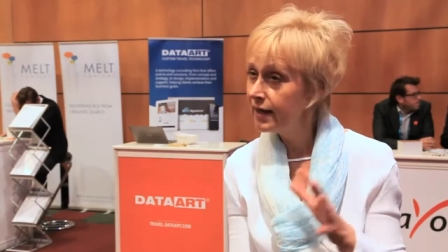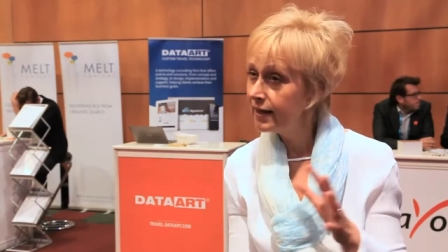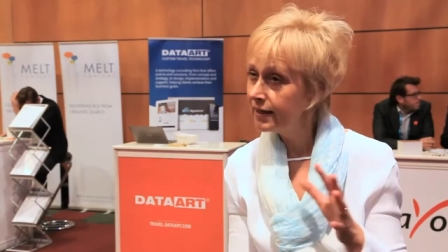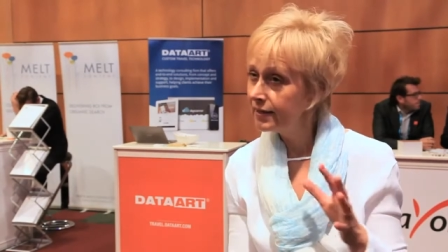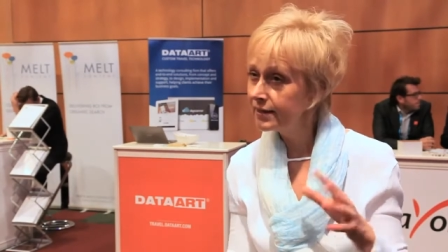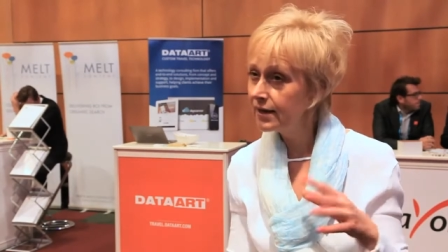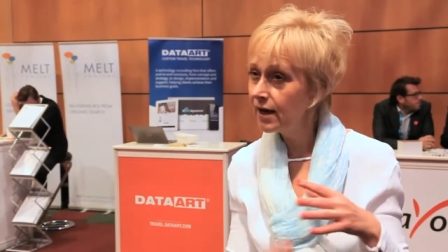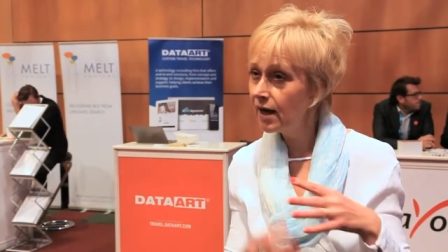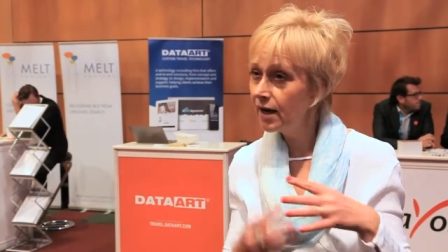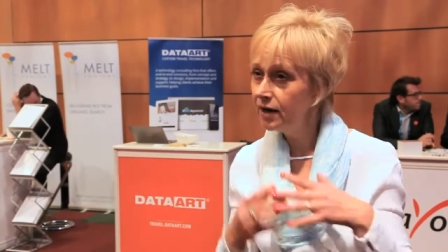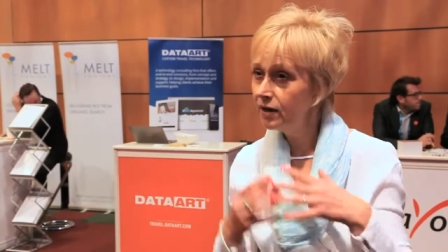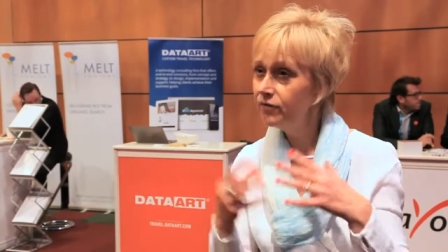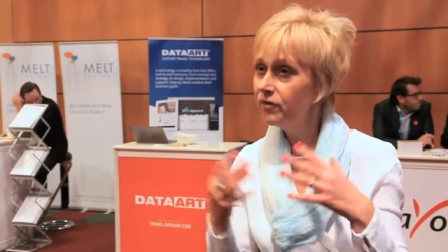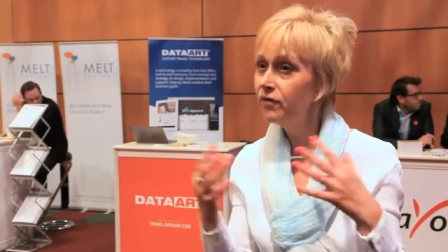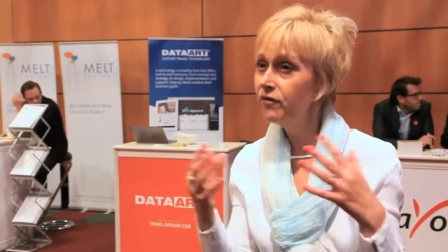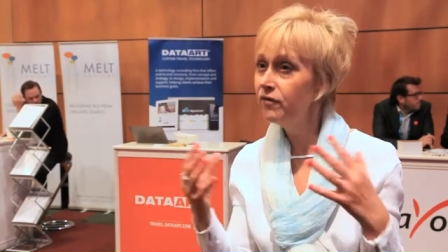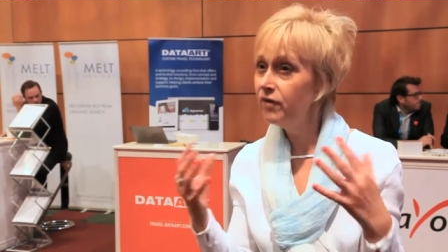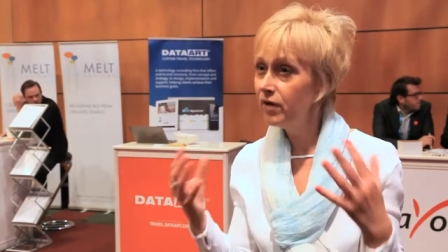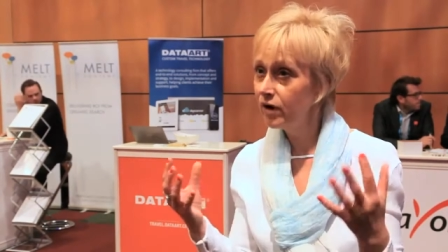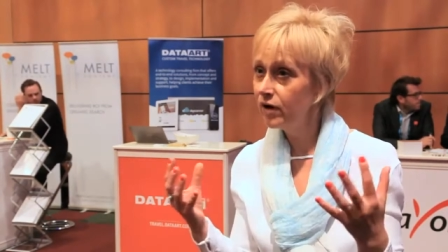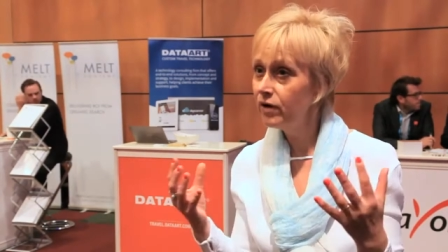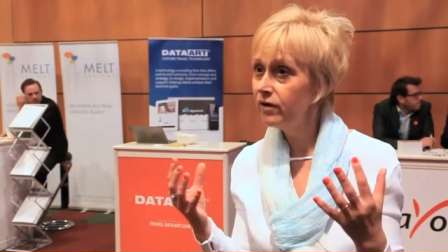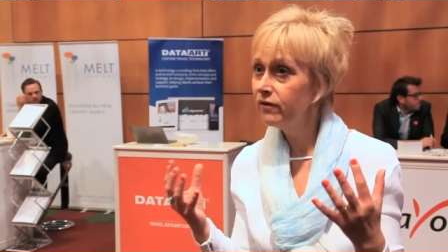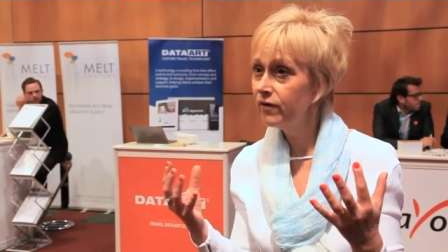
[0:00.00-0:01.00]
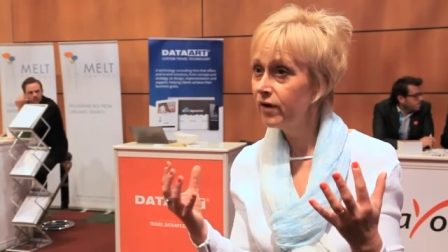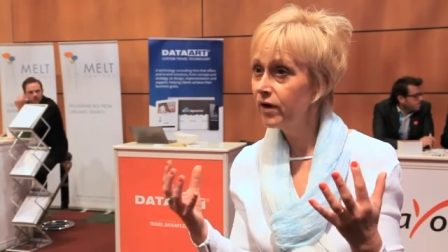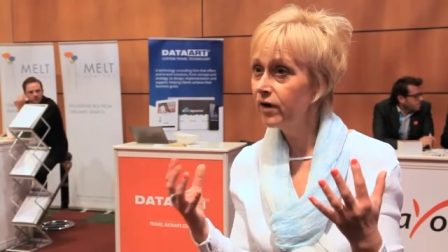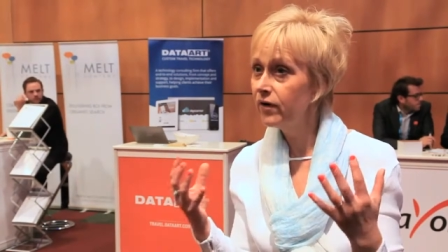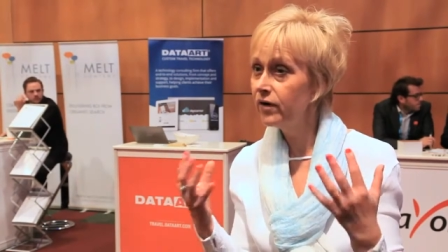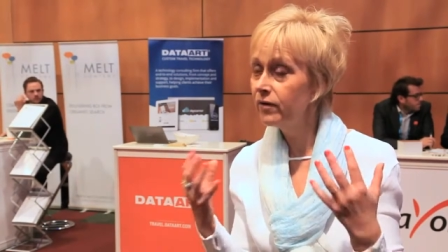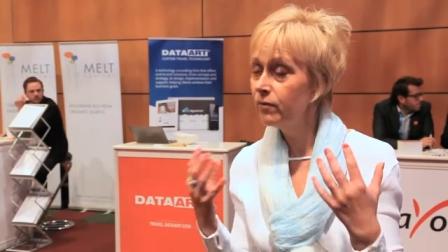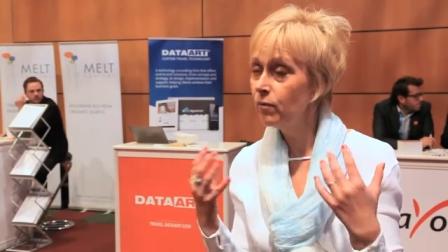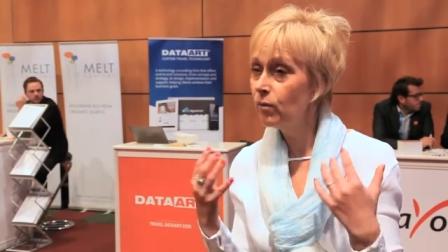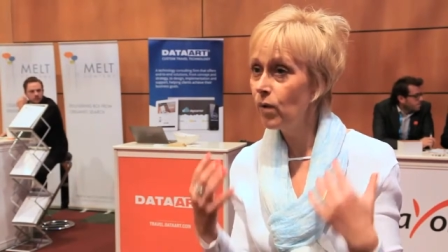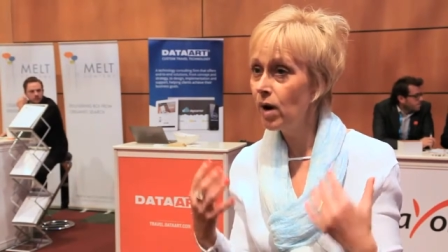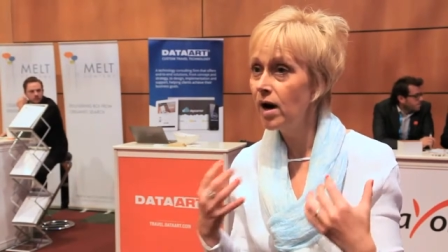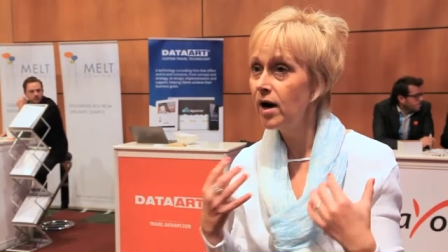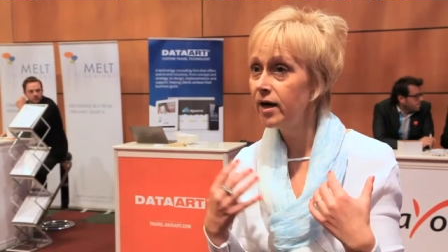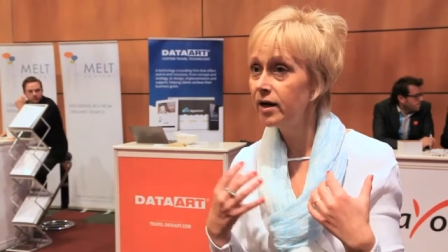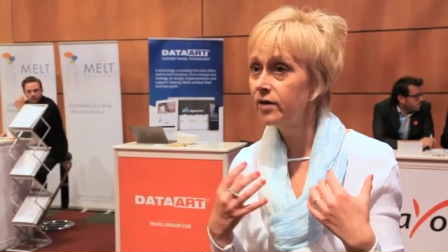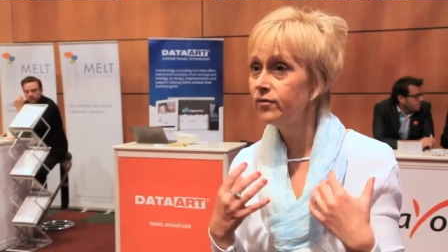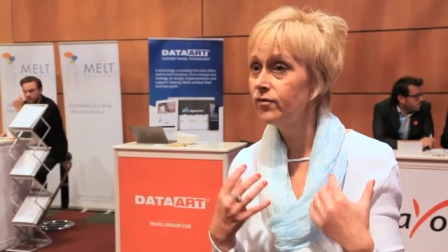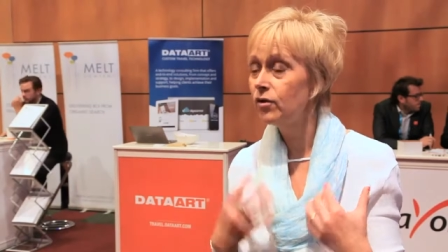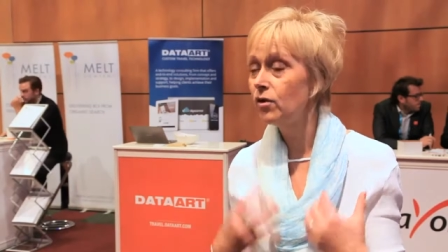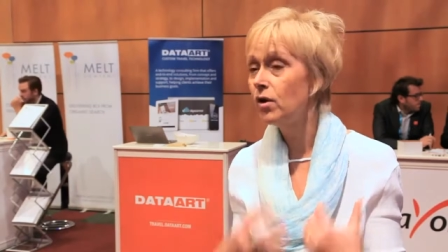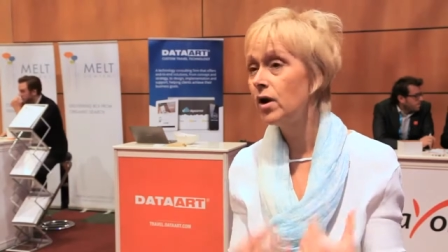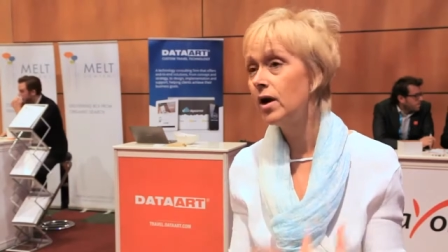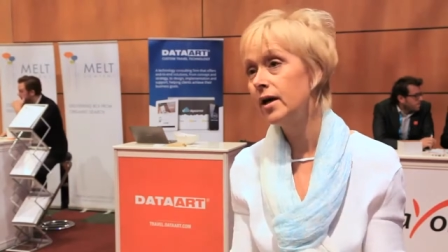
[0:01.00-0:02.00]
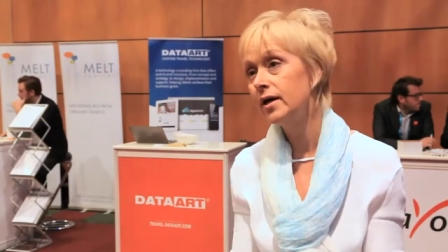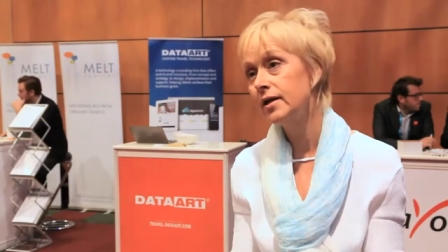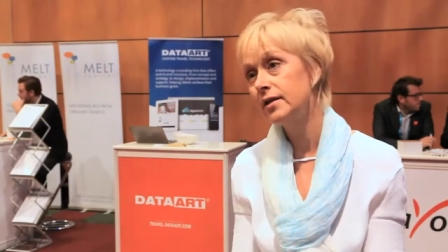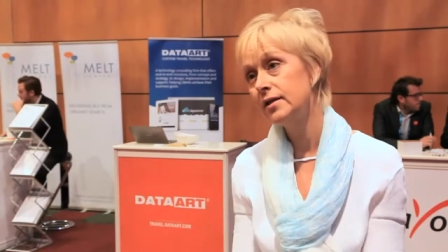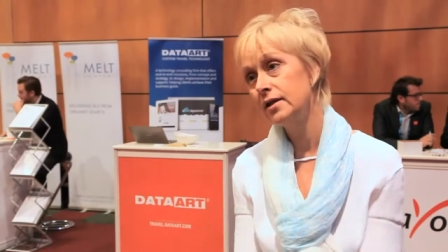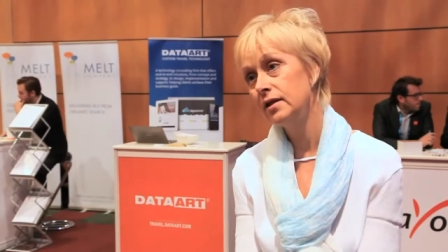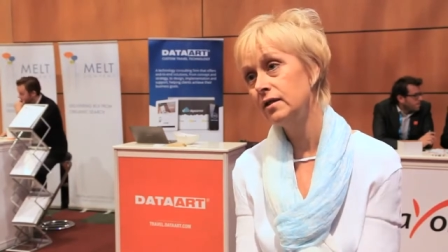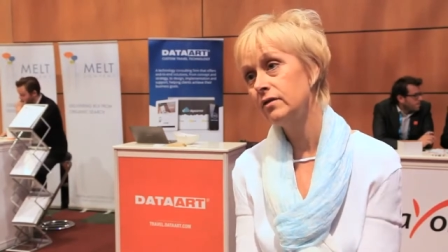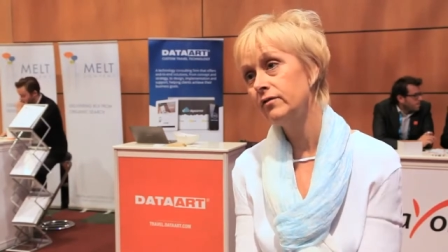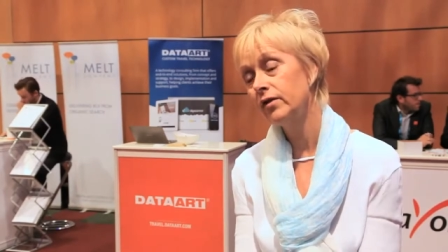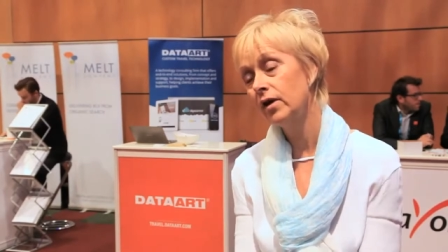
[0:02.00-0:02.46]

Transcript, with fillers: it's kind of a very, very wide variety